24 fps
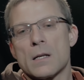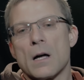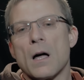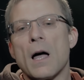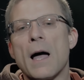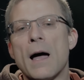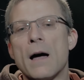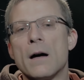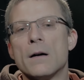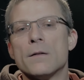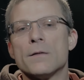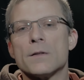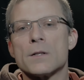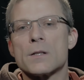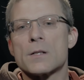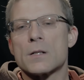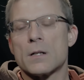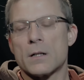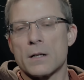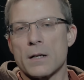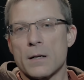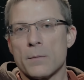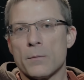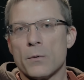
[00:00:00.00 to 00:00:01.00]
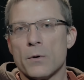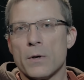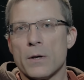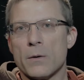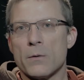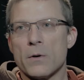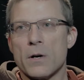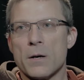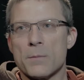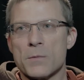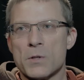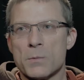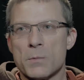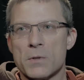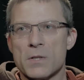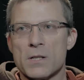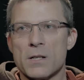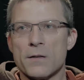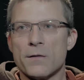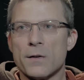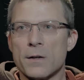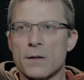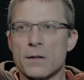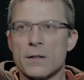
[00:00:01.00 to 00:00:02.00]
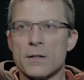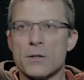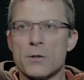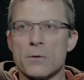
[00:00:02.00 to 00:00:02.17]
I'll have a starting point where I'm specifically